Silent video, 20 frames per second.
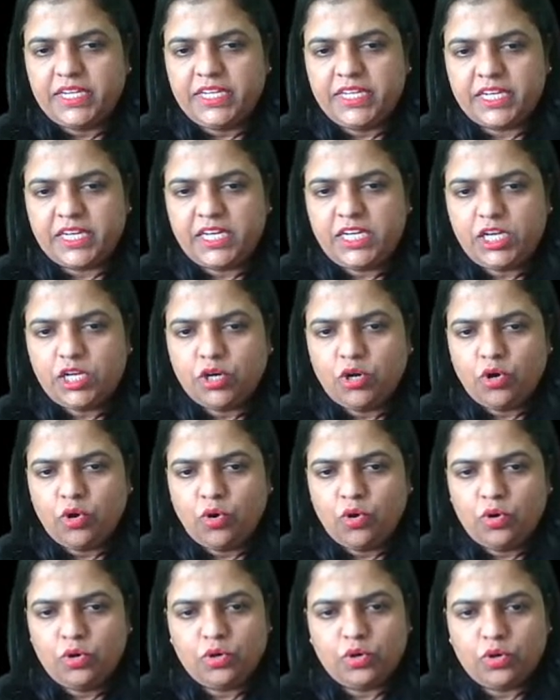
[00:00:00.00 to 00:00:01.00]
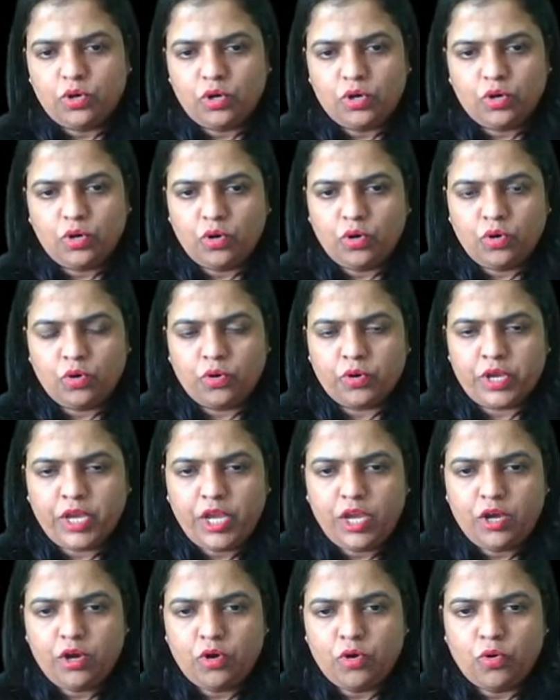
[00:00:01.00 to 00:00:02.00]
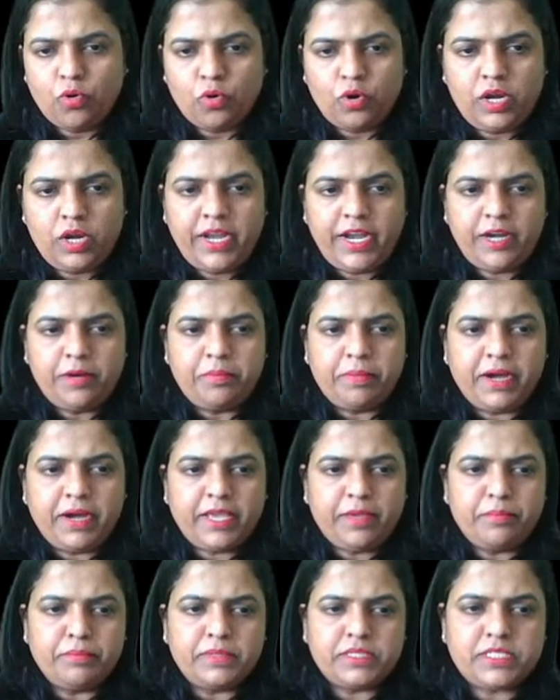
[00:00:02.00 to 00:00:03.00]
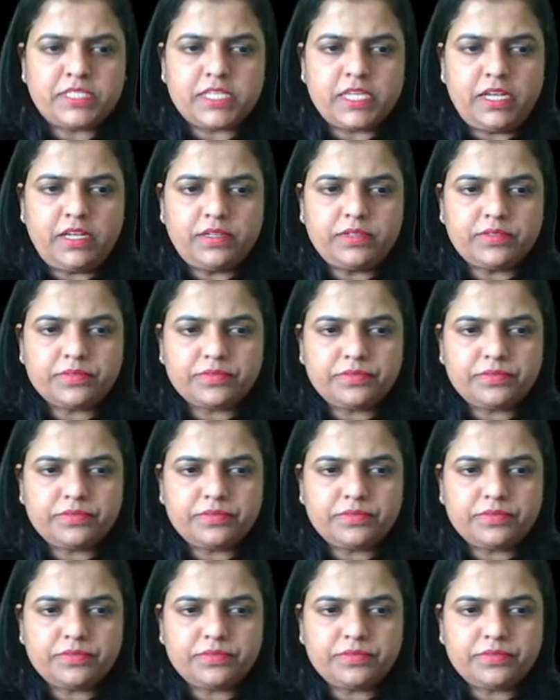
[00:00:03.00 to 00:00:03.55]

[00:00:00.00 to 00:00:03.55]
dirt, okay, holded by missile.